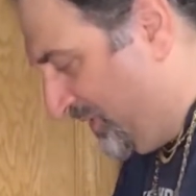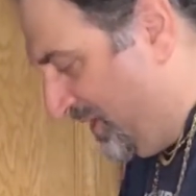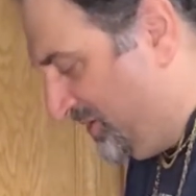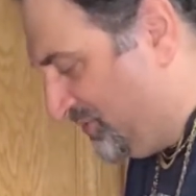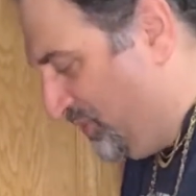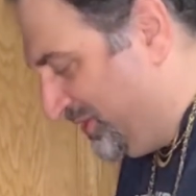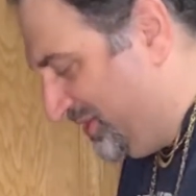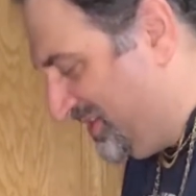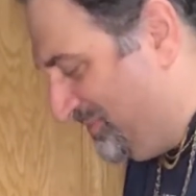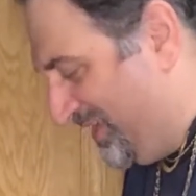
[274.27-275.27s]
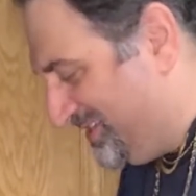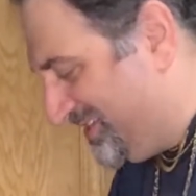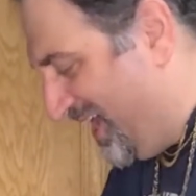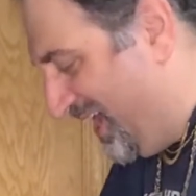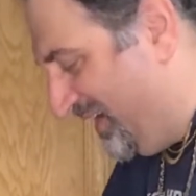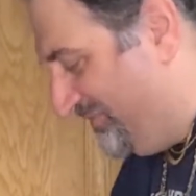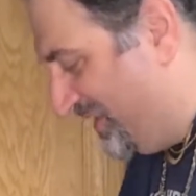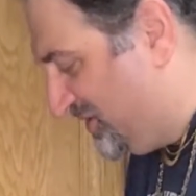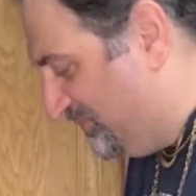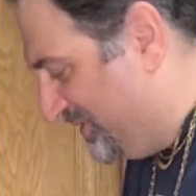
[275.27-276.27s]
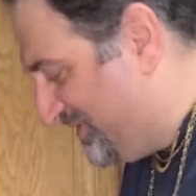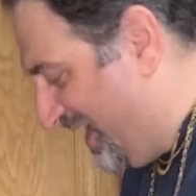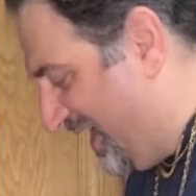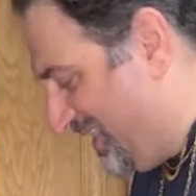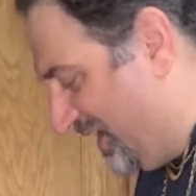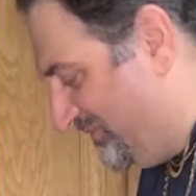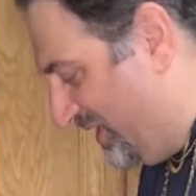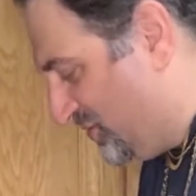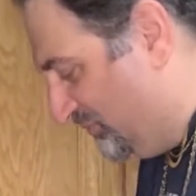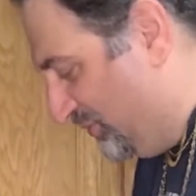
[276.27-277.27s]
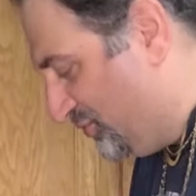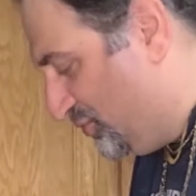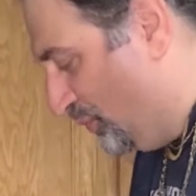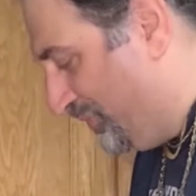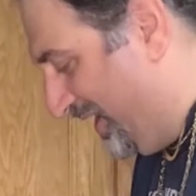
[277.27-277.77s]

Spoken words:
I just want this to be a side, a vegetable side, not a vegetable soup.